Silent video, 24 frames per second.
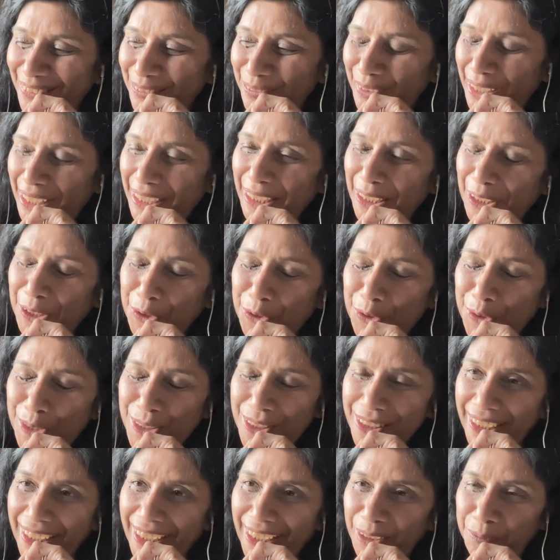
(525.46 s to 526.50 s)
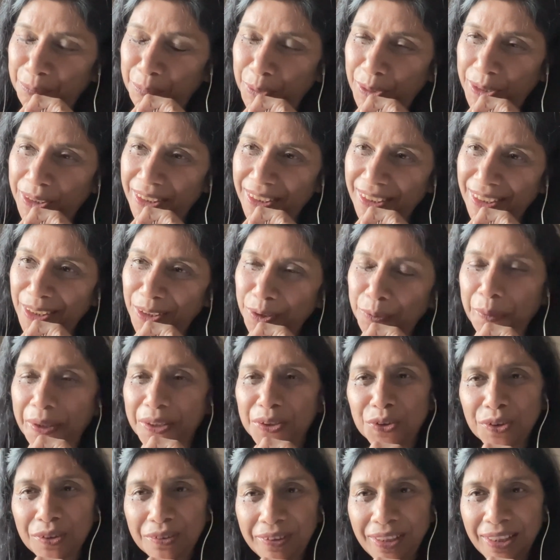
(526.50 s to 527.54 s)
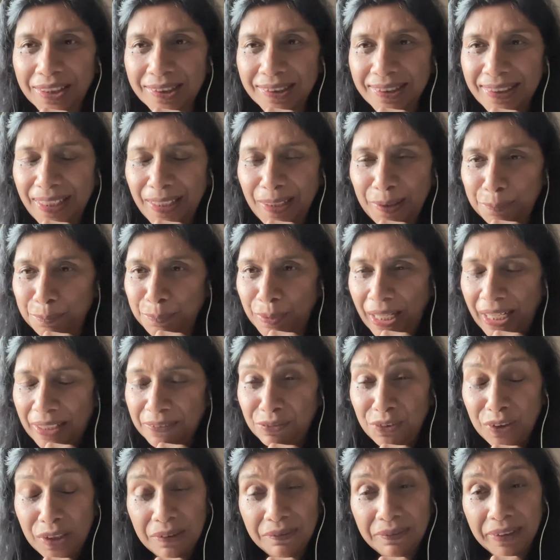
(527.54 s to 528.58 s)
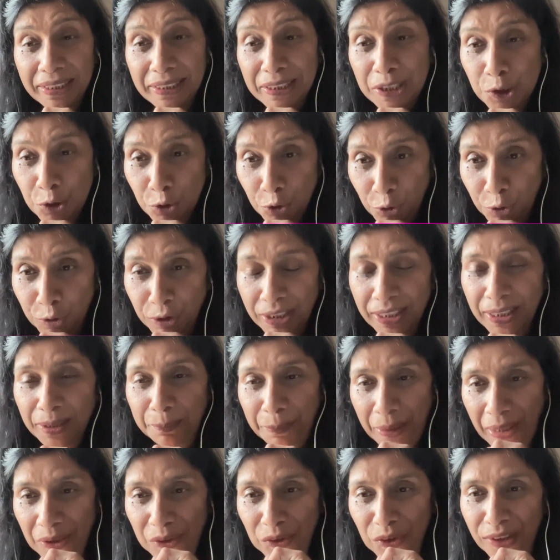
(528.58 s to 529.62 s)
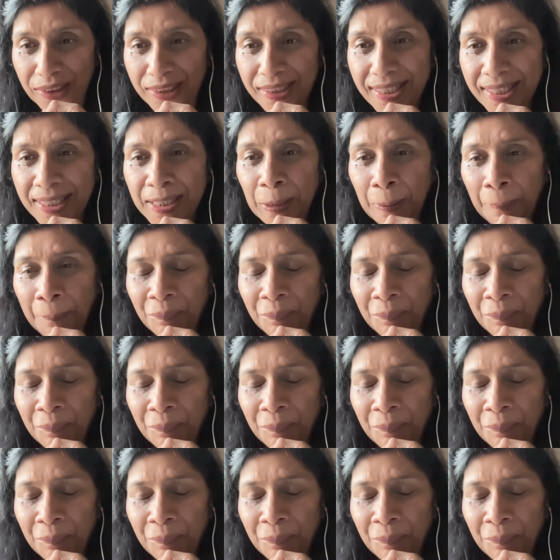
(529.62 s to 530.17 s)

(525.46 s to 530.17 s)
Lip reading: very interesting and pertinent question, Rajita, and I feel very strongly about this.